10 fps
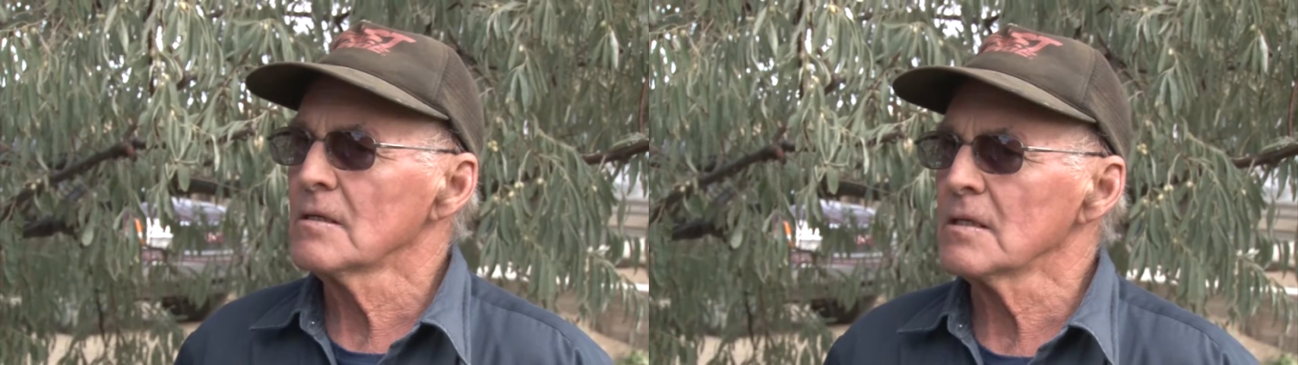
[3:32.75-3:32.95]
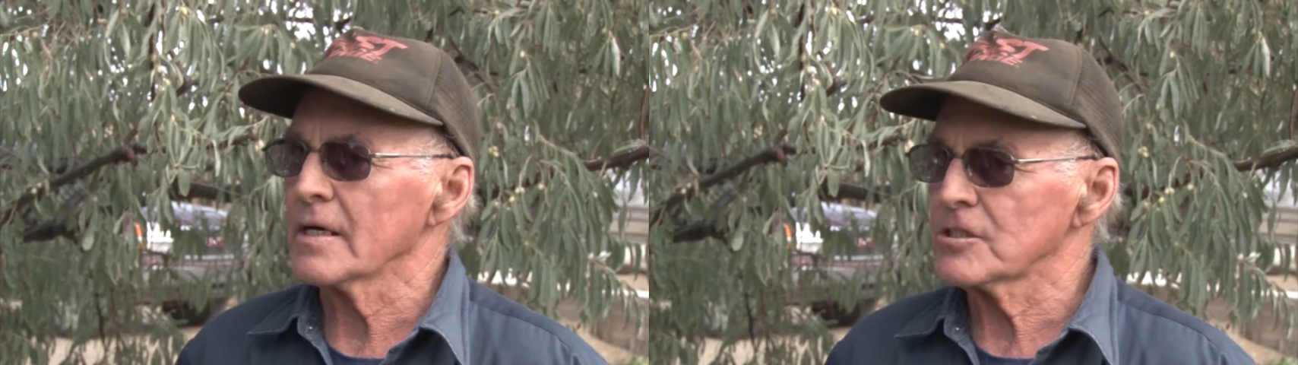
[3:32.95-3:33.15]

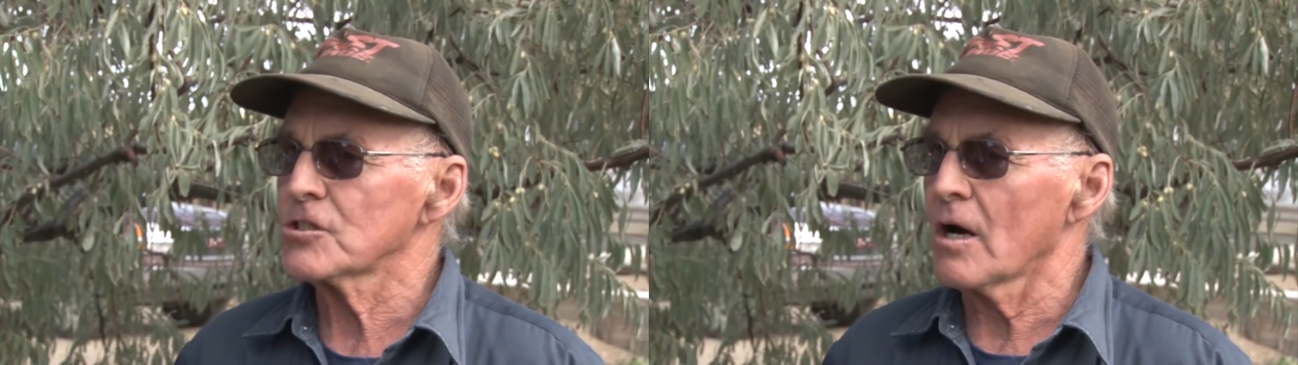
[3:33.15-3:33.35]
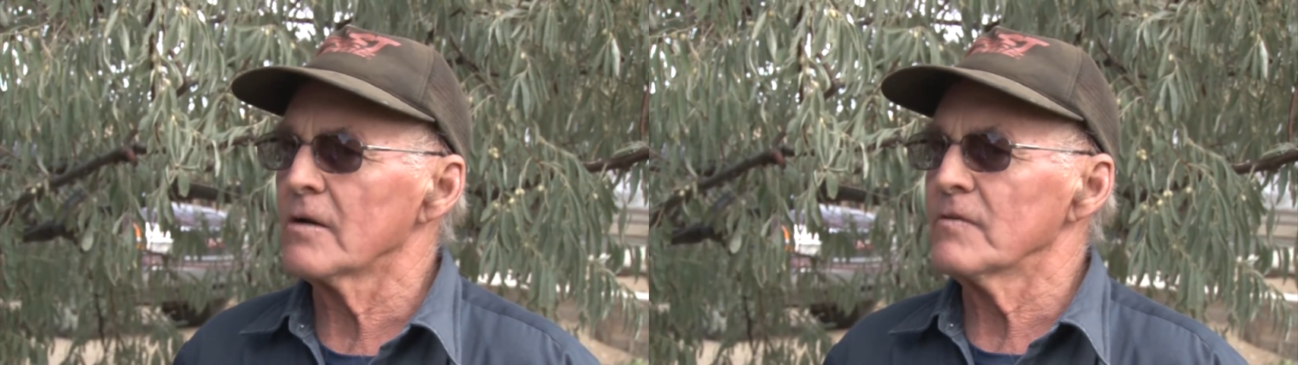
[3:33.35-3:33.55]
Like
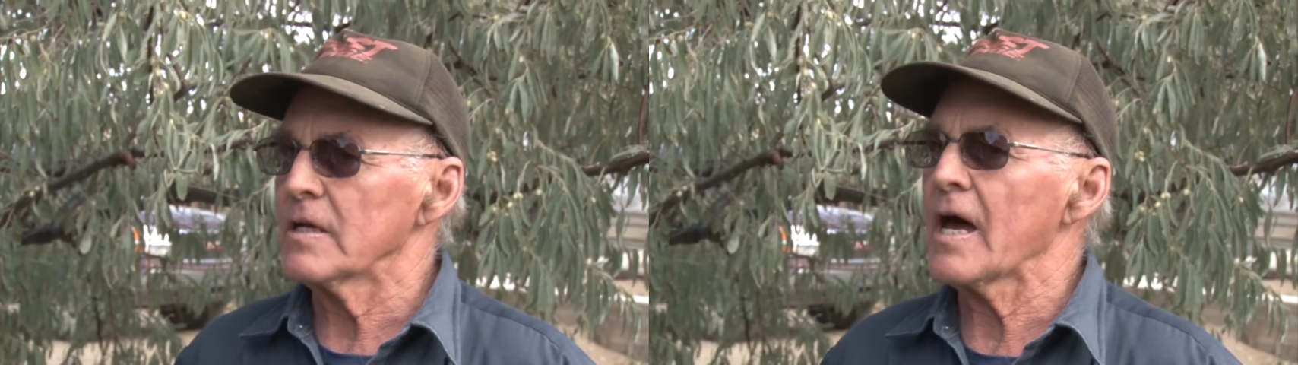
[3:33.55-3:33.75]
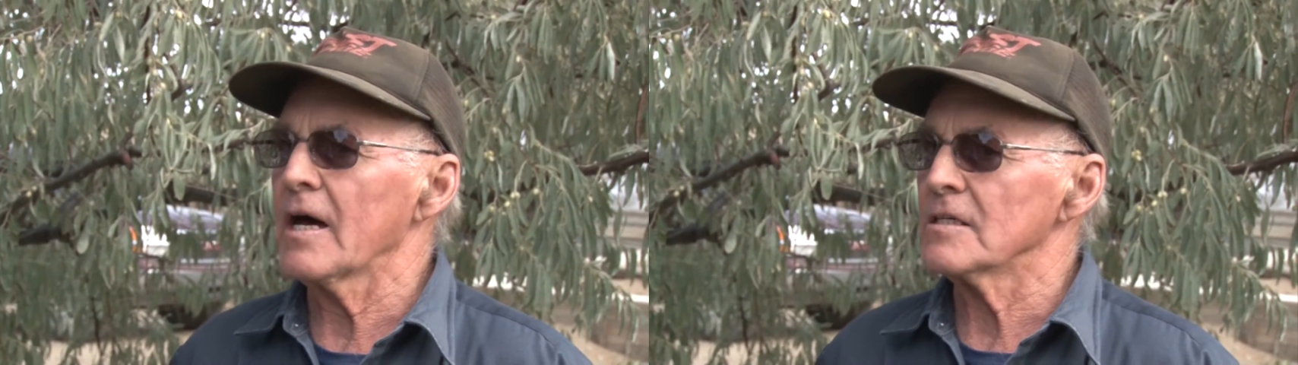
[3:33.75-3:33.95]
Shaunavon
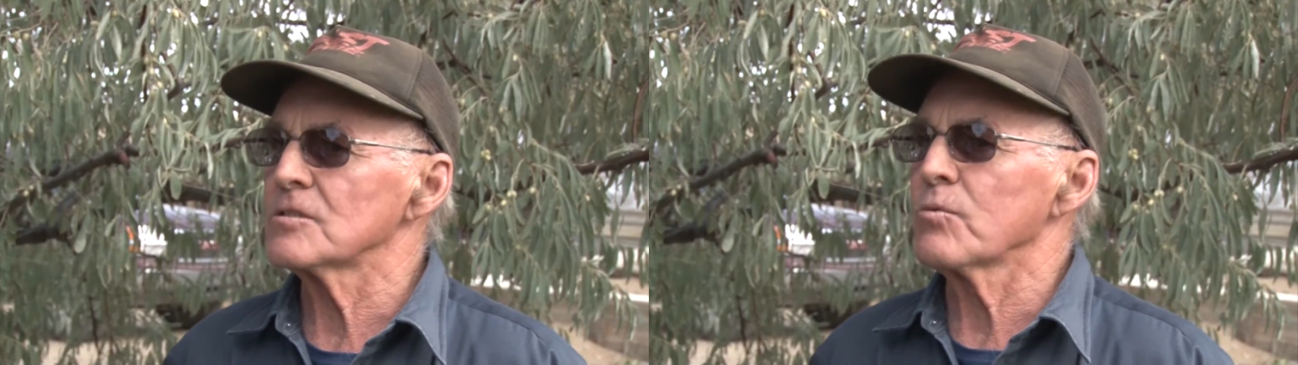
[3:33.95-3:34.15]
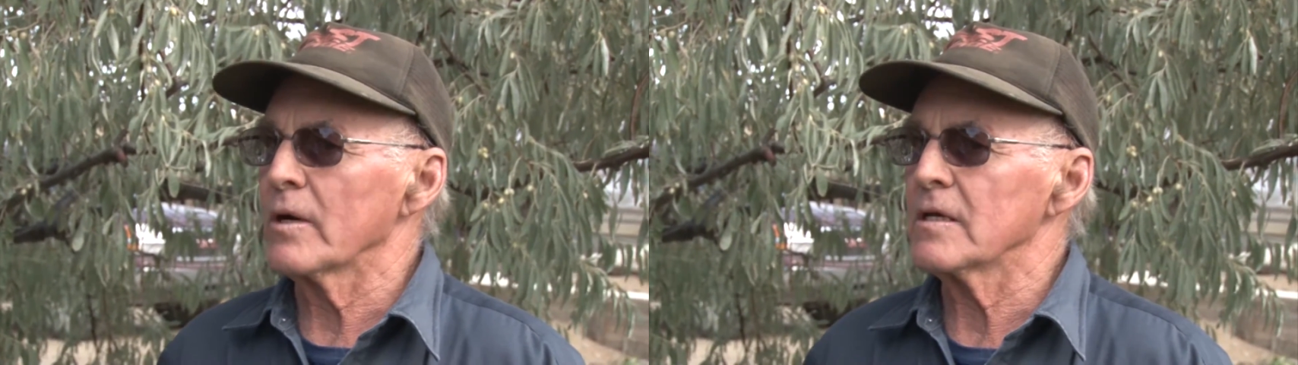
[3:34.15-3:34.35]

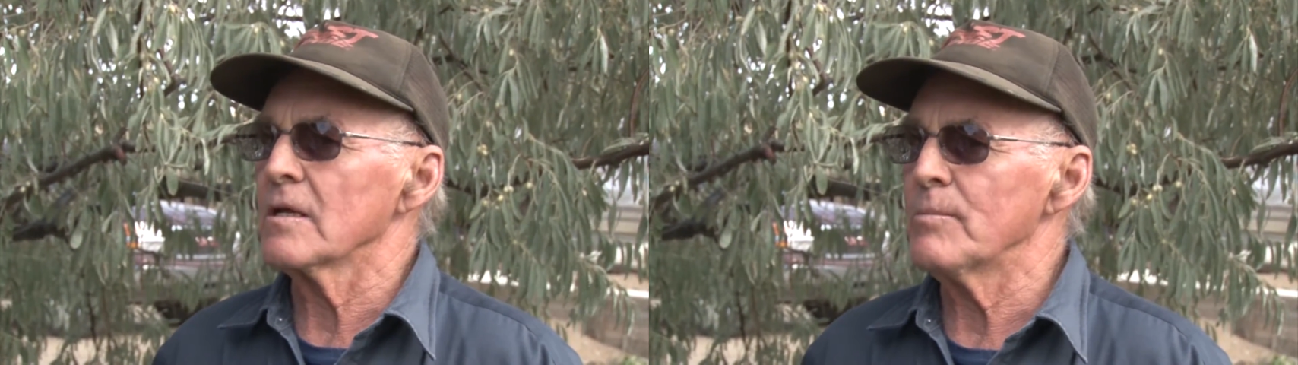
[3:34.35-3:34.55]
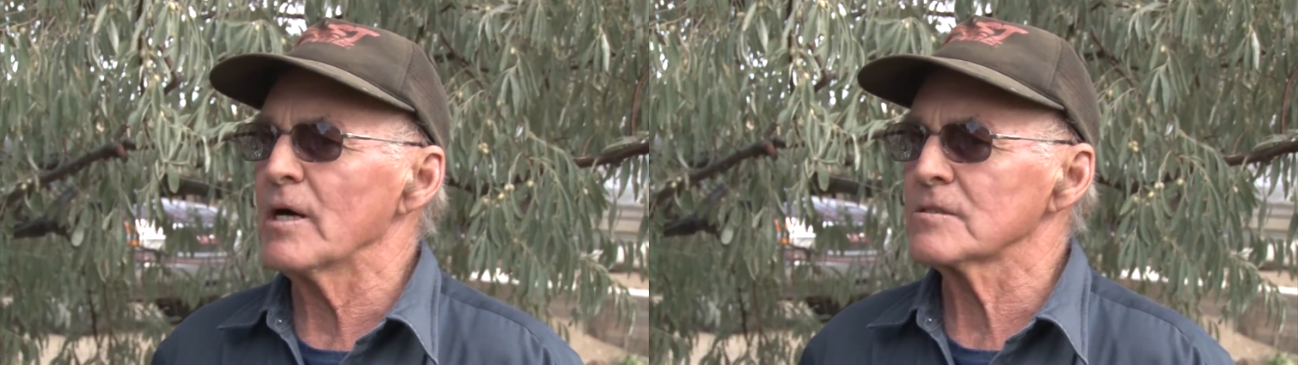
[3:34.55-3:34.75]
has one of
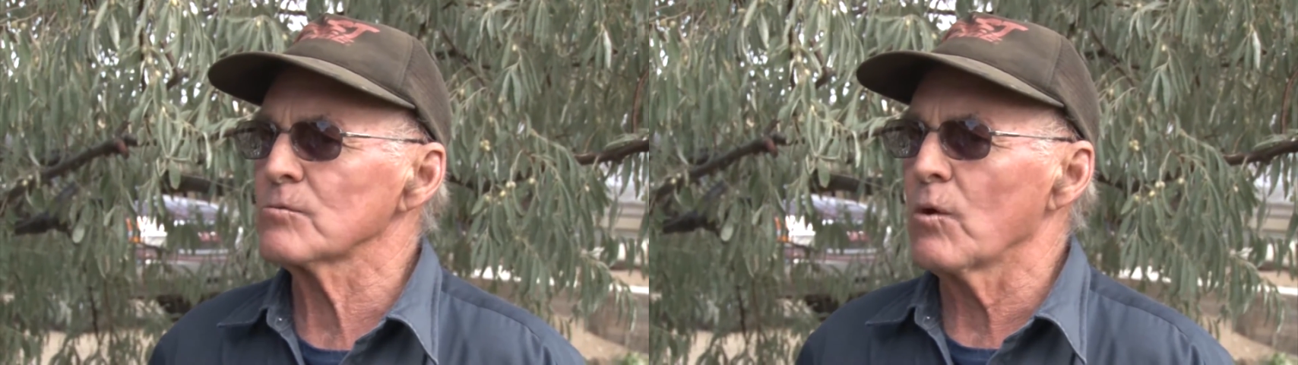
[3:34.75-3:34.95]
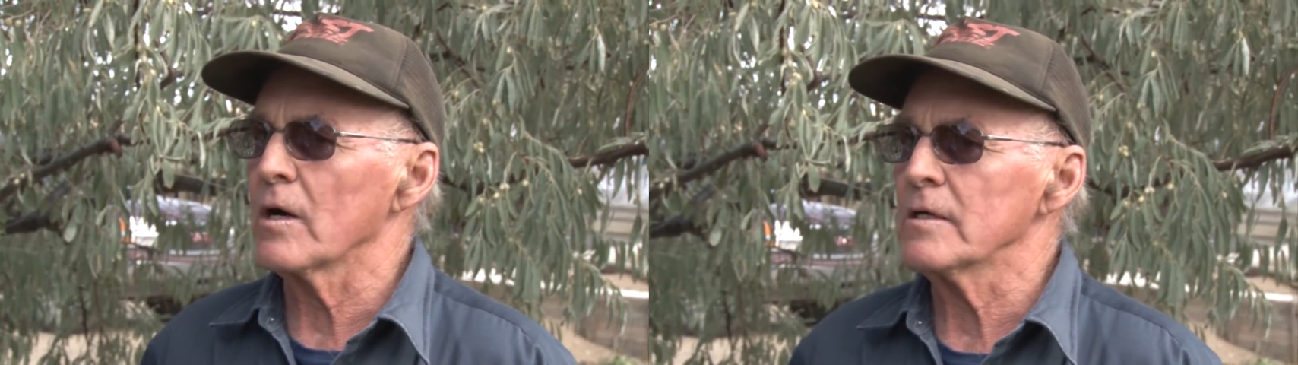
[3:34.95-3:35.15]
the best
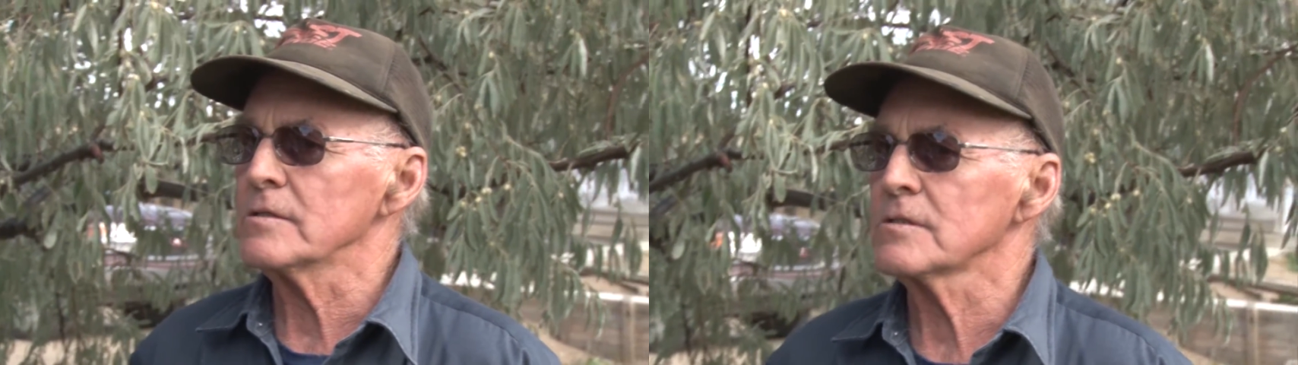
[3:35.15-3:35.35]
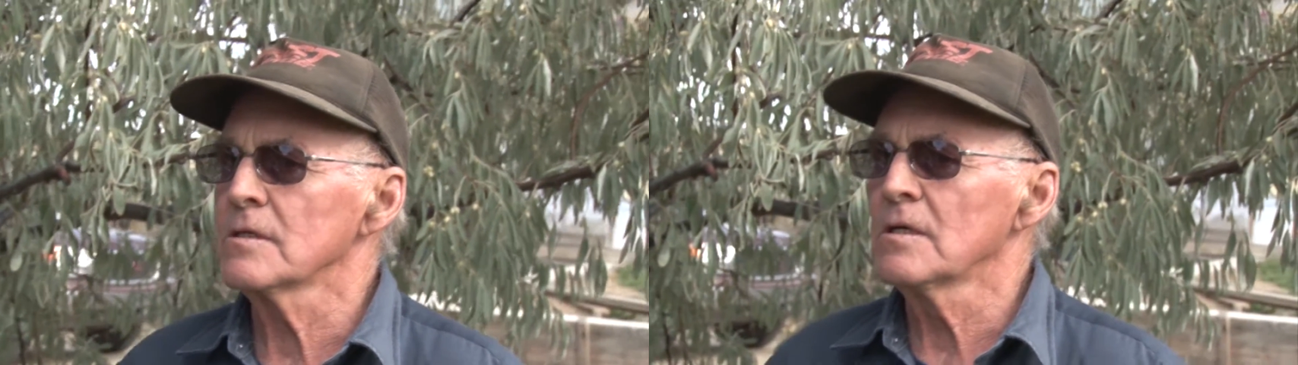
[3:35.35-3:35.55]
waters,